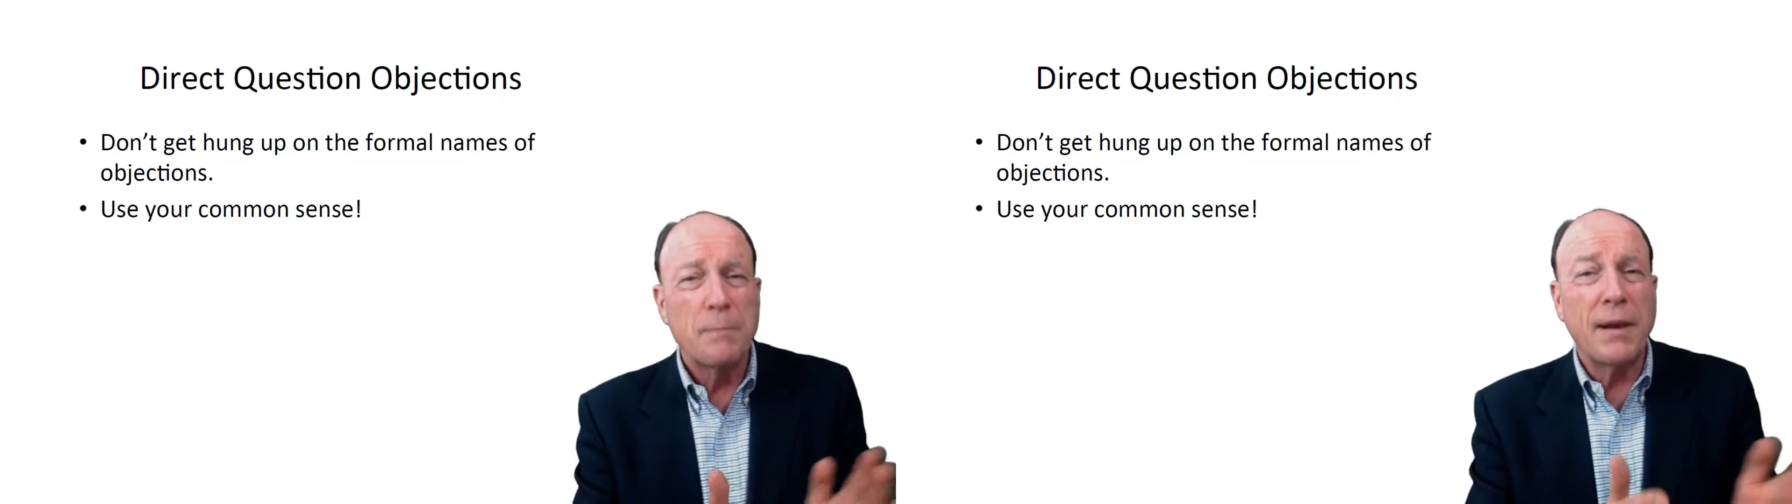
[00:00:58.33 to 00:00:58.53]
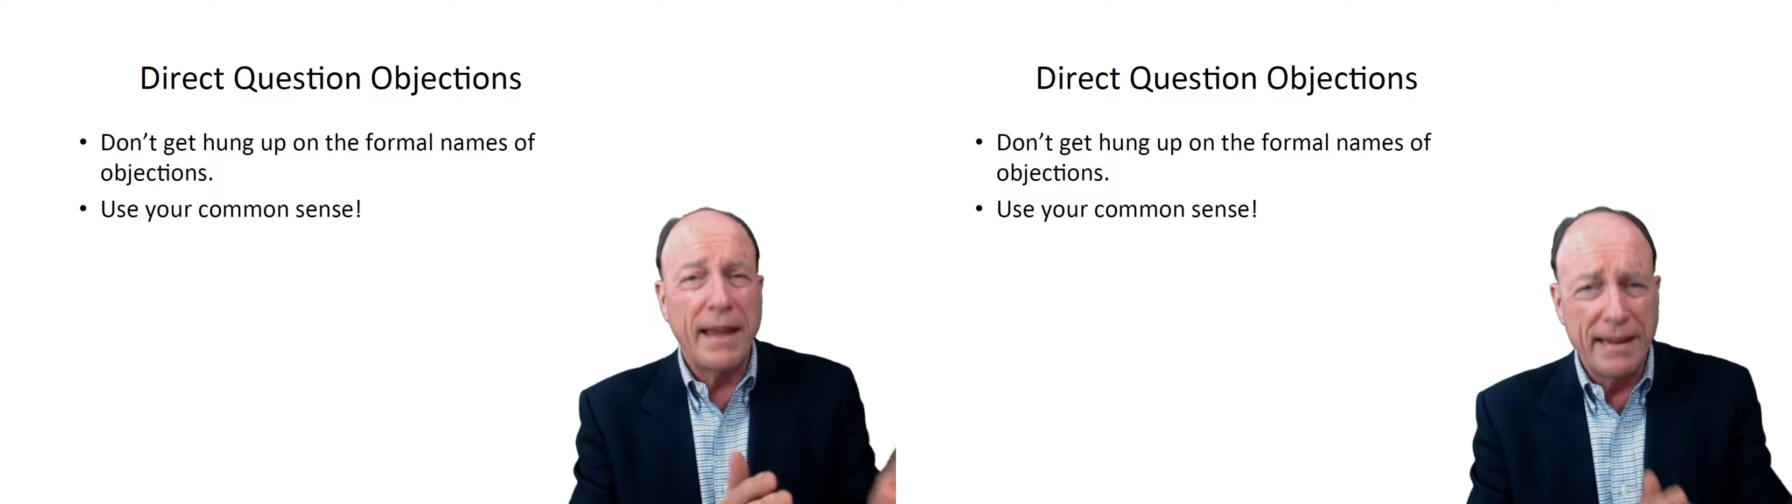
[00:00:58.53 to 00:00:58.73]

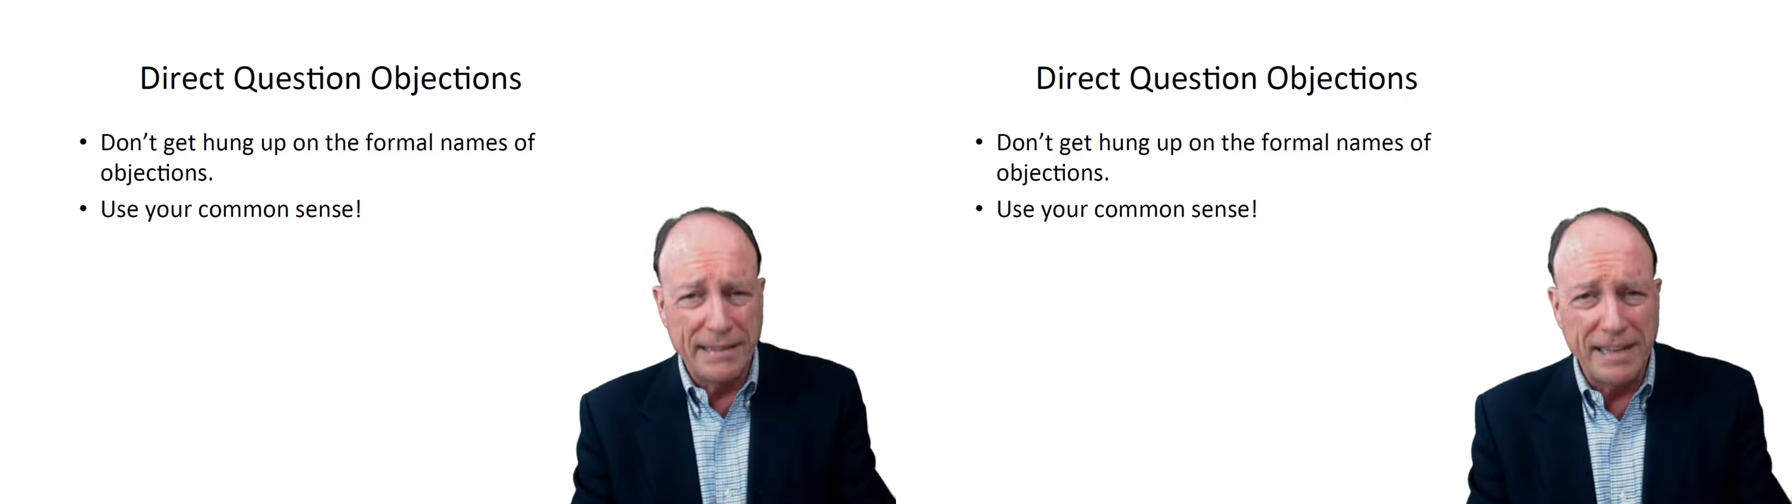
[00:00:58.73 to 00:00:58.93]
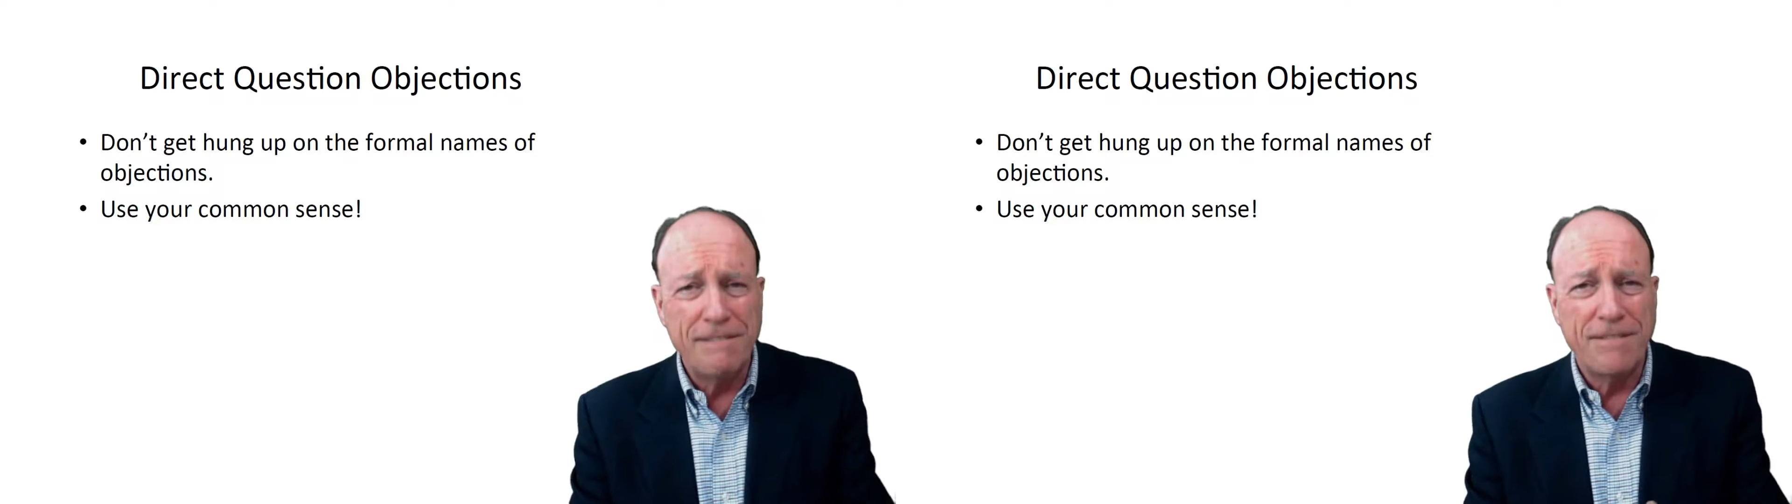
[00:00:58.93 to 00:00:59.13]
playing
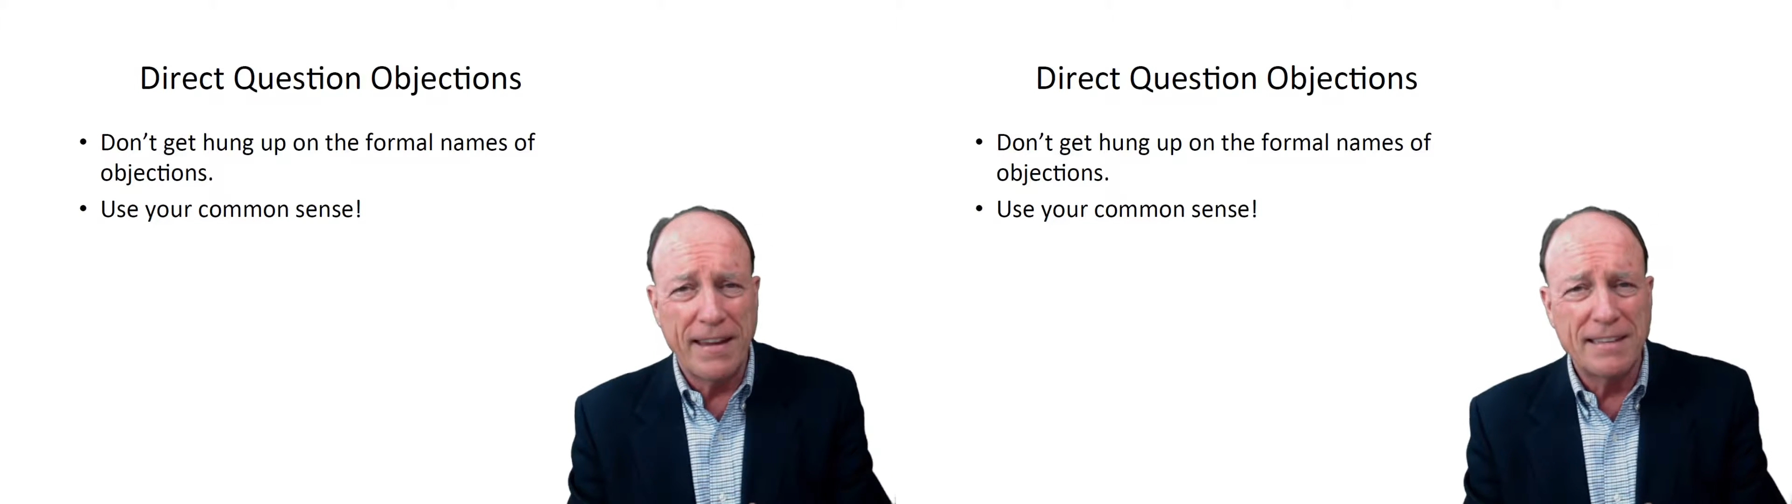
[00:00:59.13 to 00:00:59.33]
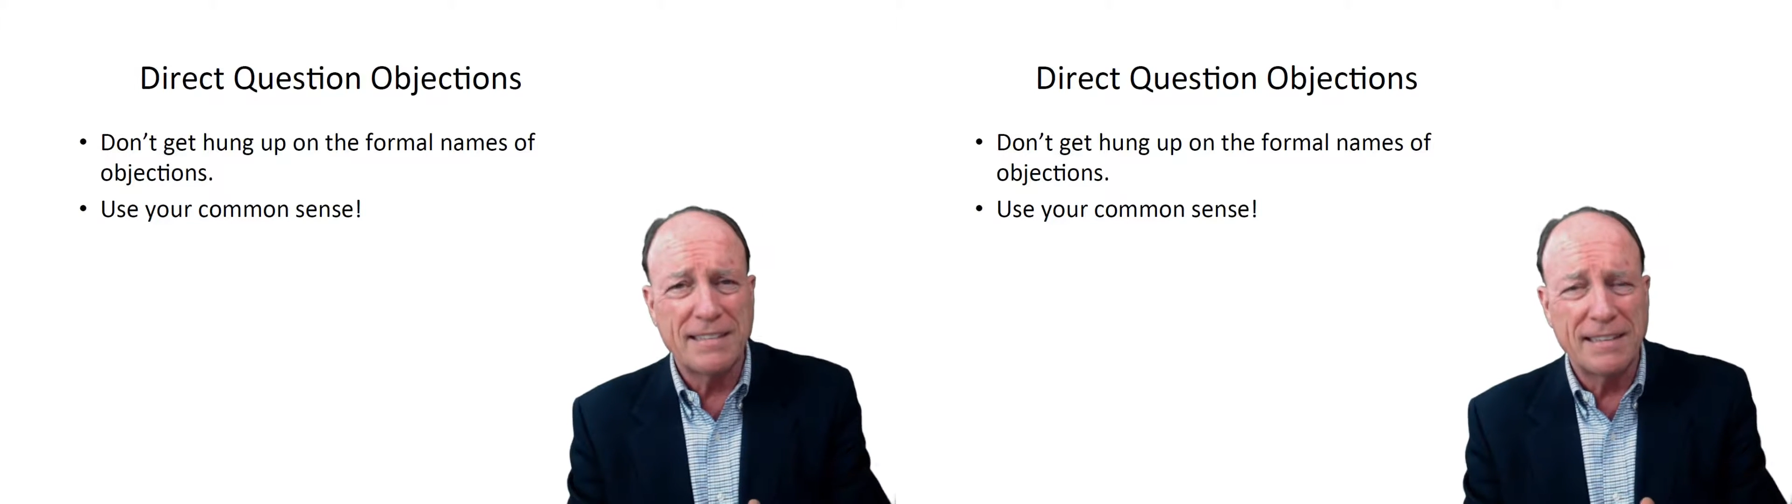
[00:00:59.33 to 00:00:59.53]

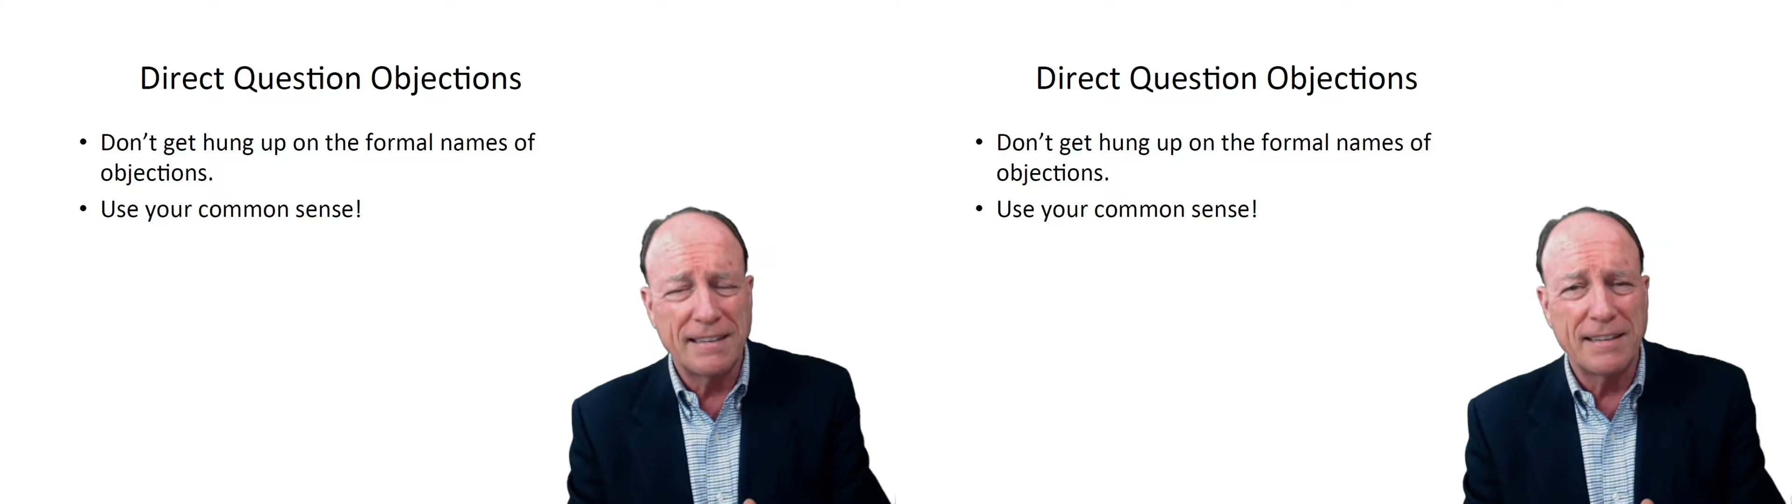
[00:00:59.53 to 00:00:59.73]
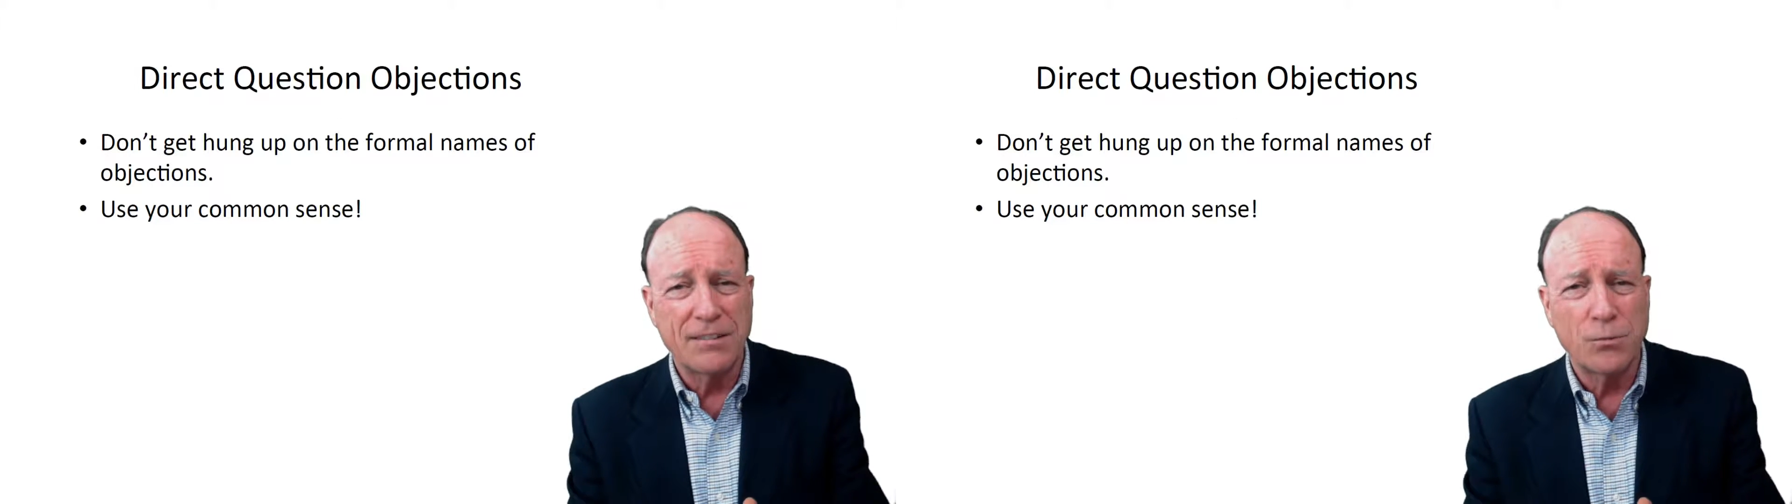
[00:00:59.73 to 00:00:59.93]
defense
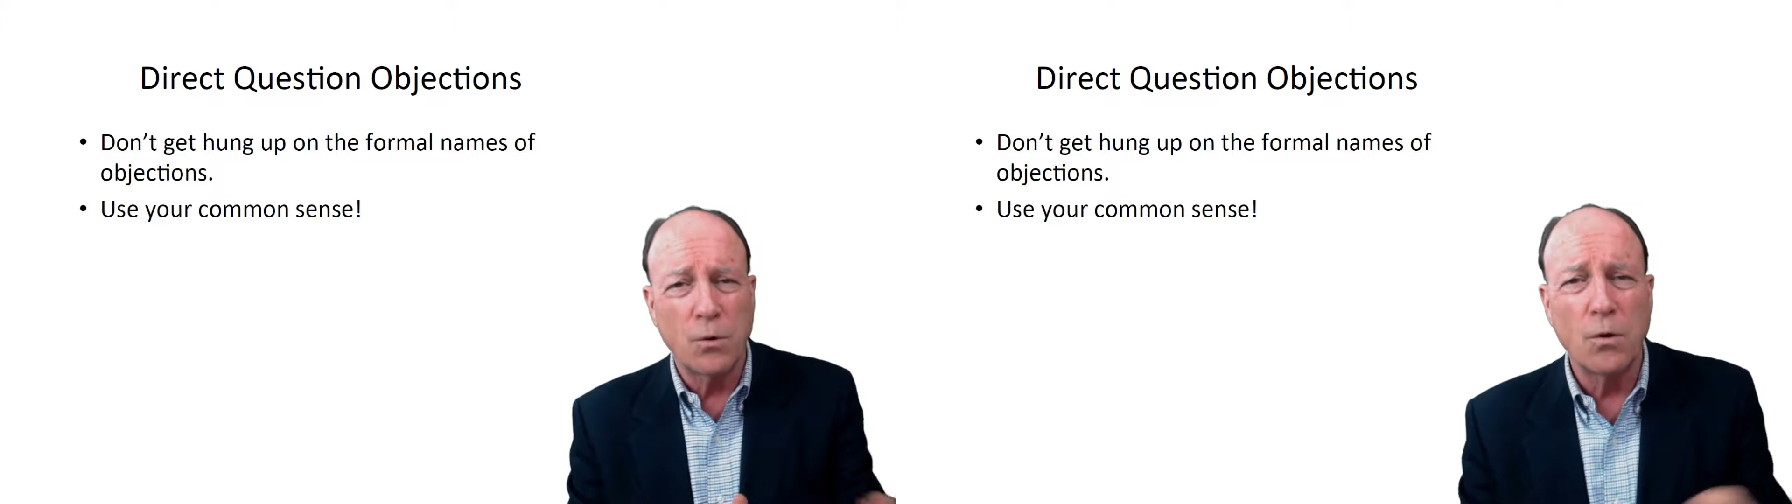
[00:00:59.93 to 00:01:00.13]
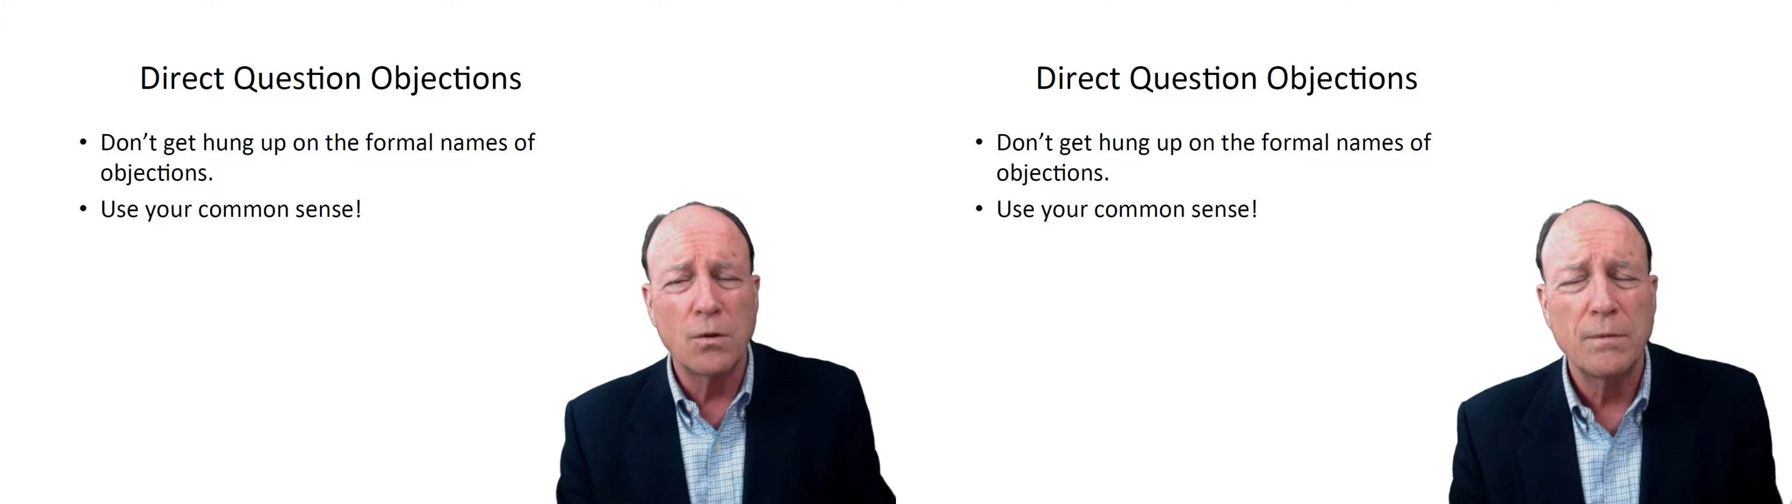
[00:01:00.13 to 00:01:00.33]
in this
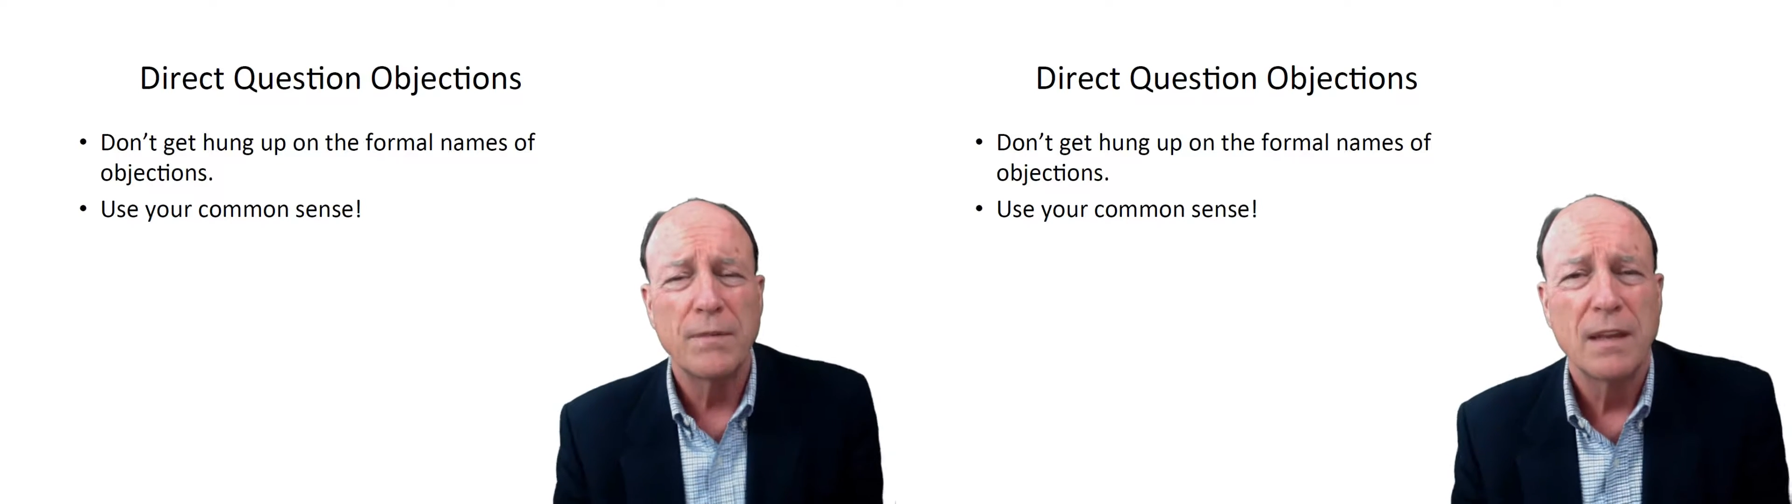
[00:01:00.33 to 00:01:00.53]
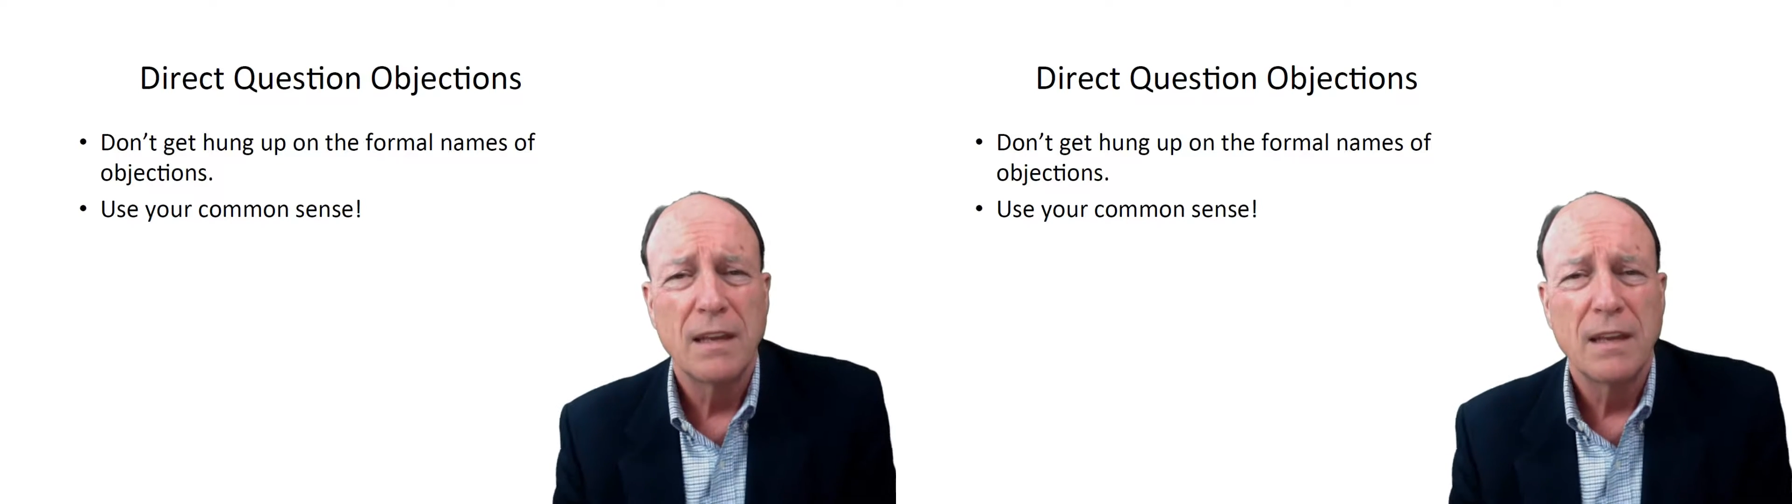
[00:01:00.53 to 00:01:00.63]
role,